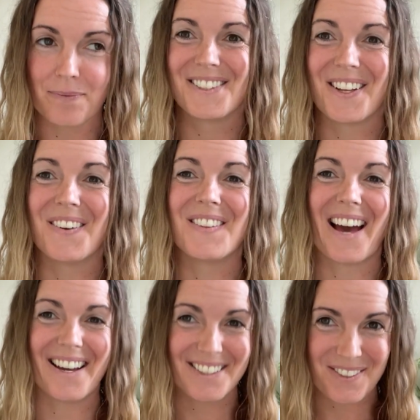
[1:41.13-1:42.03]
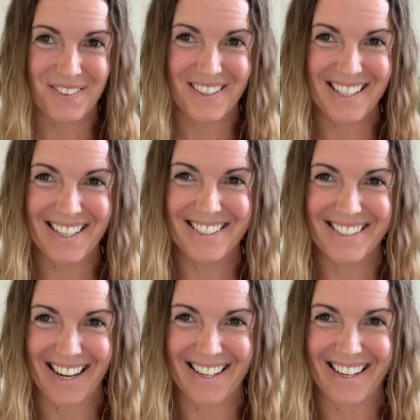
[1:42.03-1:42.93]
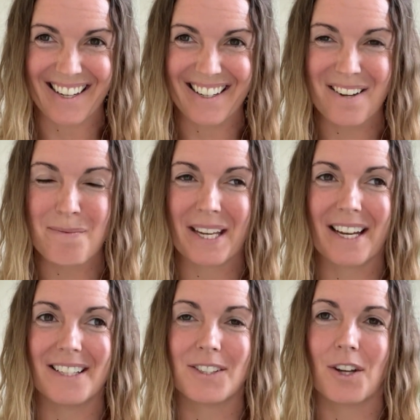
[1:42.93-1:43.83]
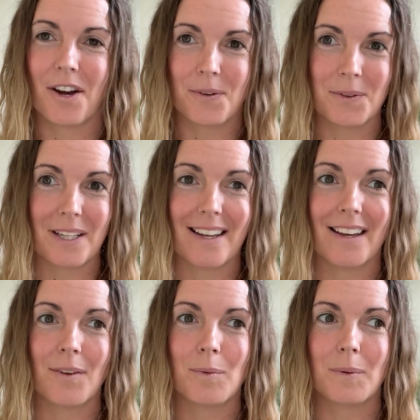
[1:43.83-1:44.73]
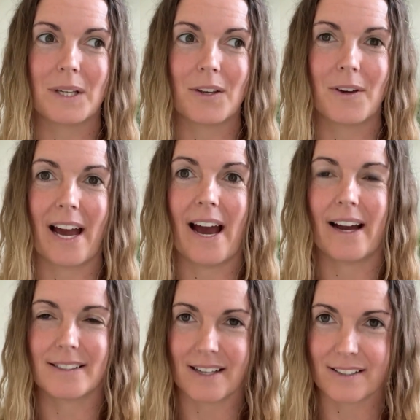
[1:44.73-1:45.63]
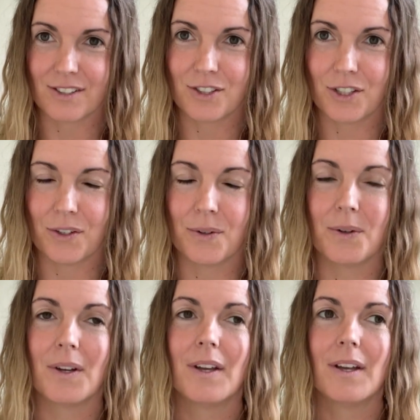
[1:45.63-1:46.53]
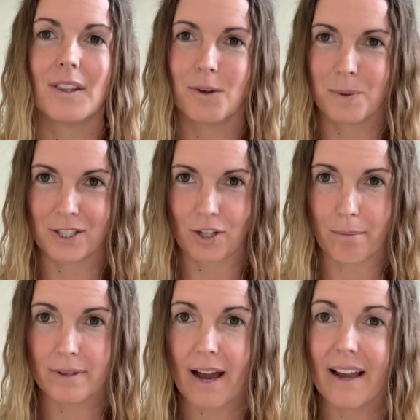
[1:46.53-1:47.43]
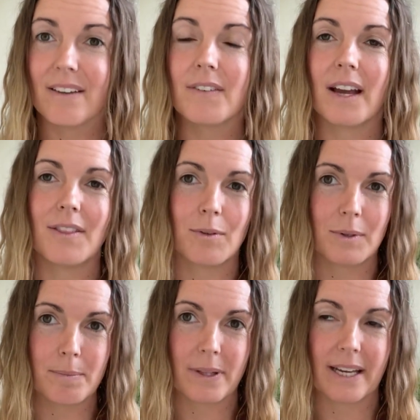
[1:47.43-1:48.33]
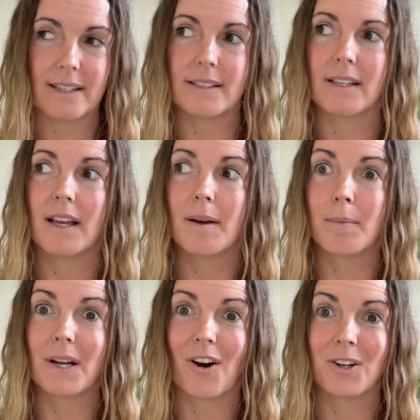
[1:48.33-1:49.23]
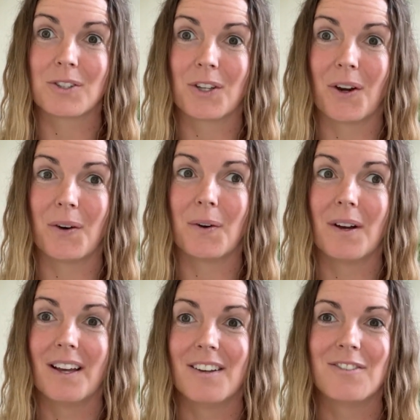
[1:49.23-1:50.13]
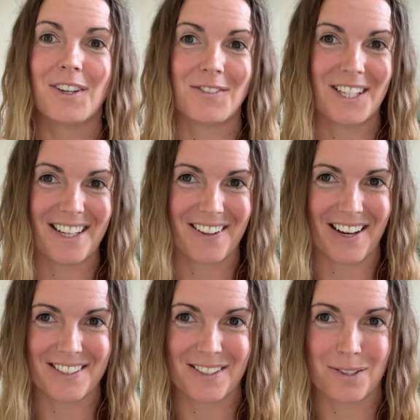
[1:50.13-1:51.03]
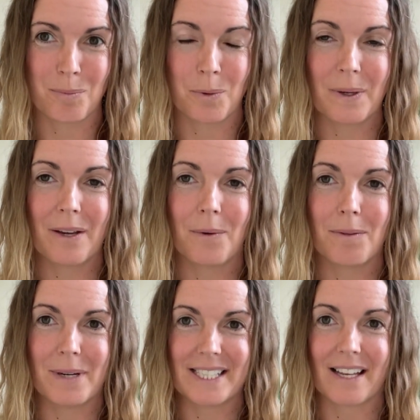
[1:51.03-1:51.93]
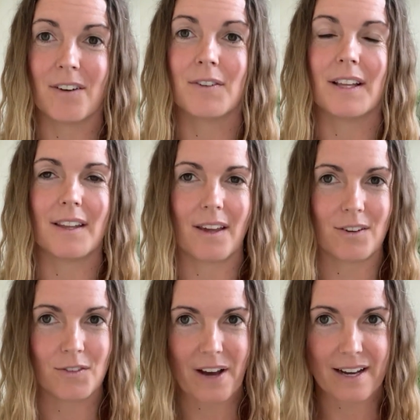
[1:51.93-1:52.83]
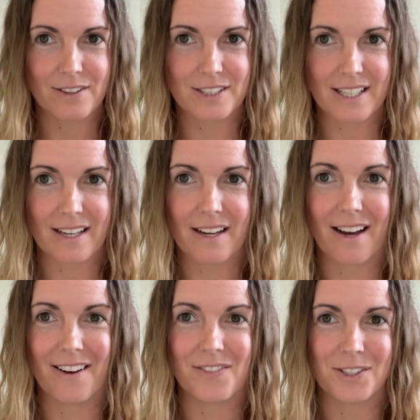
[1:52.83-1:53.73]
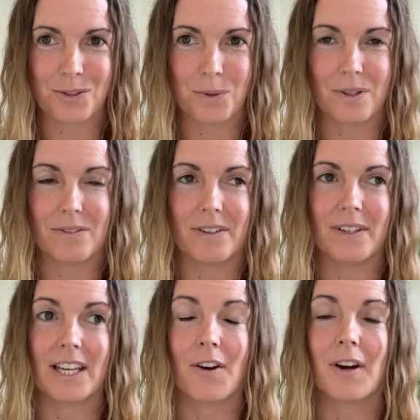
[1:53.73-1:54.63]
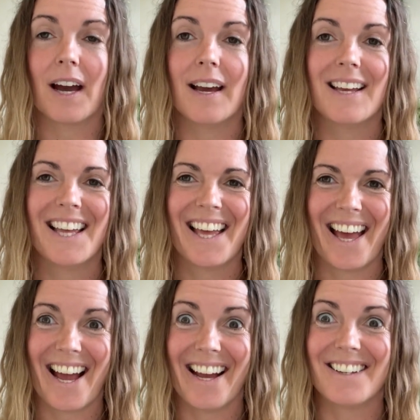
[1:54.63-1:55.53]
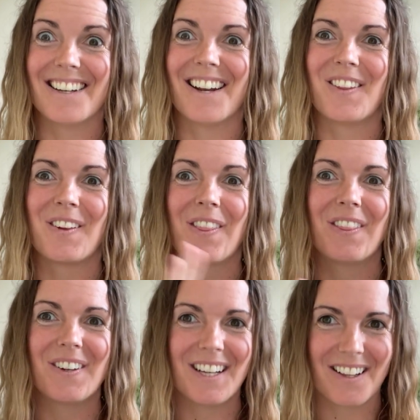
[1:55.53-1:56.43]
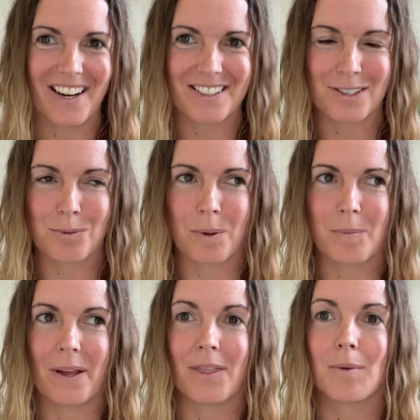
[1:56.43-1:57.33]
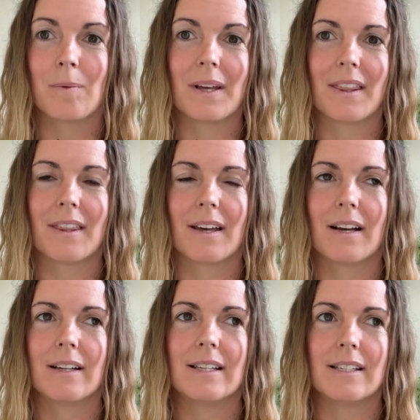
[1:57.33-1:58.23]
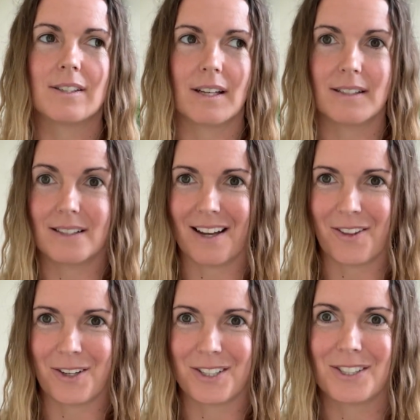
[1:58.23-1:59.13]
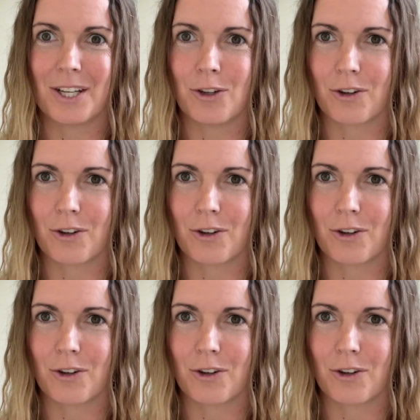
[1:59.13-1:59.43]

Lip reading: So that is really exciting because not only will you get access to the workshop live and the replays, but also 15 classes per week with myself and the other faculty of the School of Living Yoga, and another 30 classes per month with these other senior